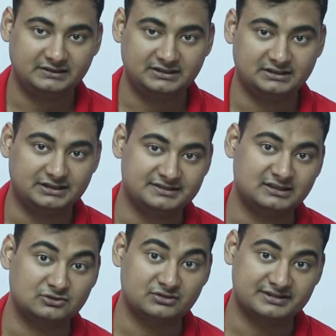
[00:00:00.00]

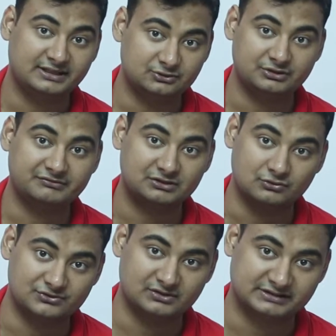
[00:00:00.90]
ESA to decide whoever
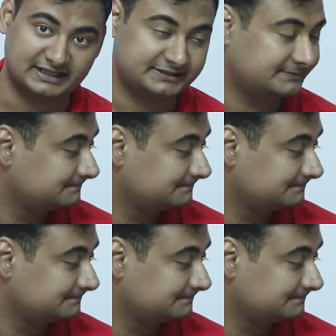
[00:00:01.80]
goes on that.